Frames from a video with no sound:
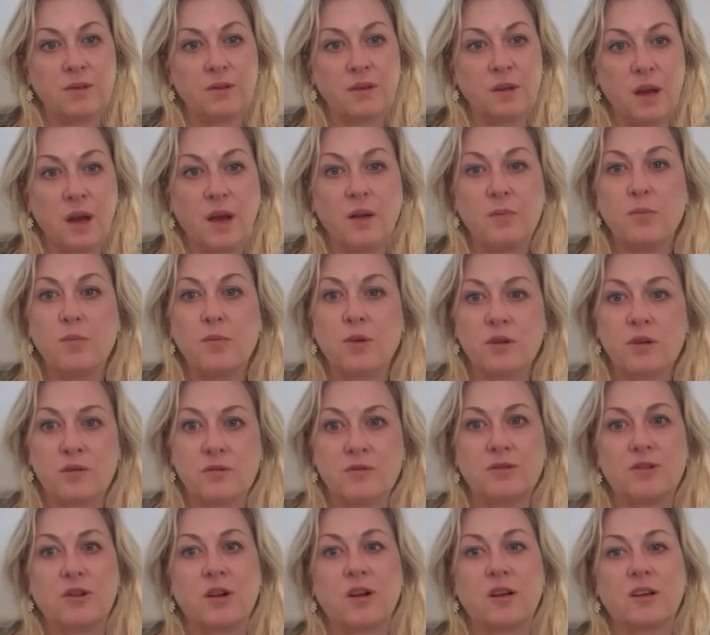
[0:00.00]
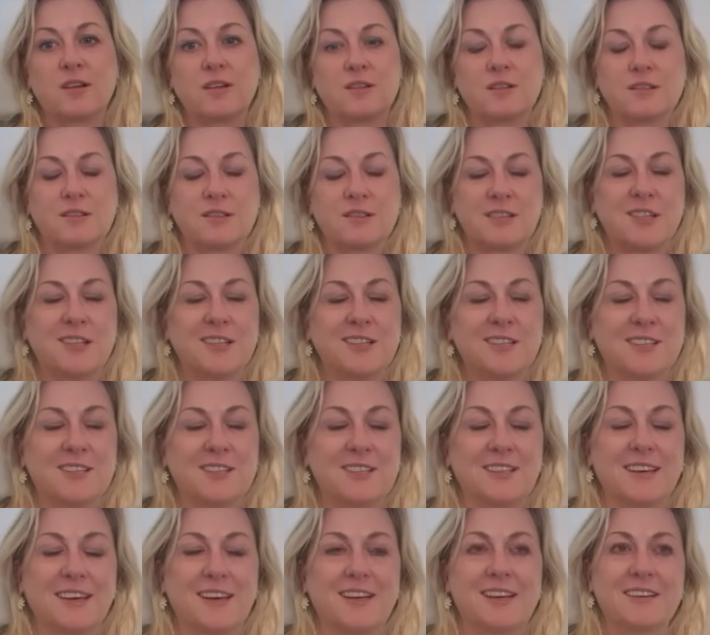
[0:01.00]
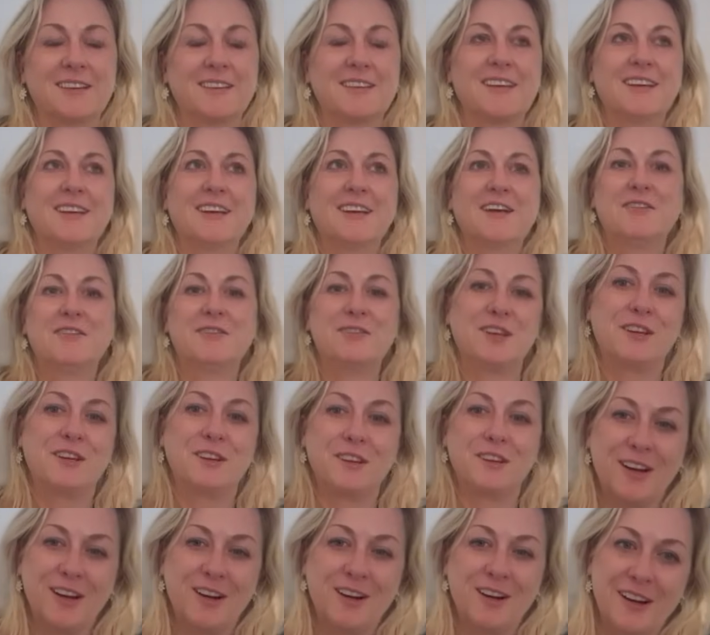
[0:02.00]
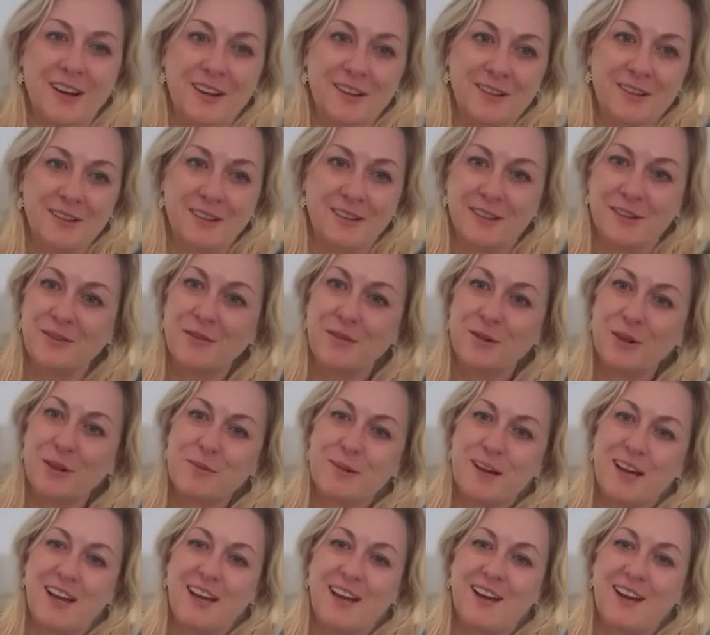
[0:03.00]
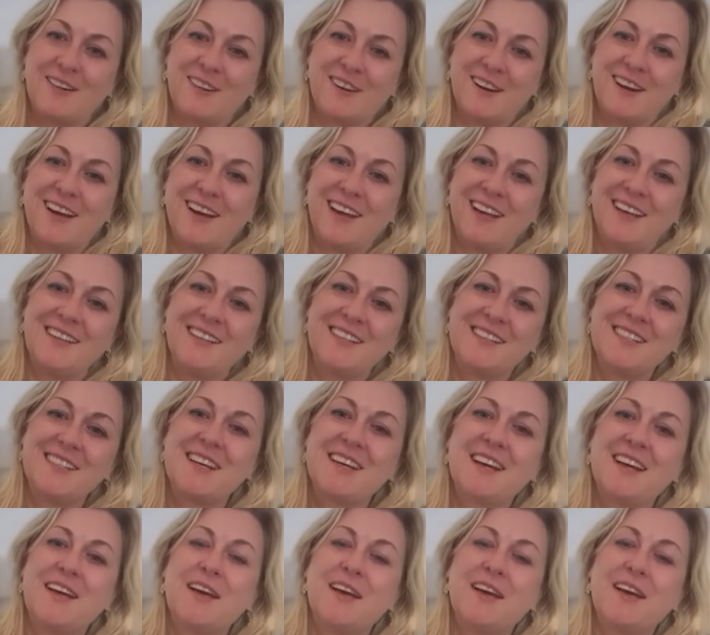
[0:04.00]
I'm more trying to like figure out how to live with my outrage.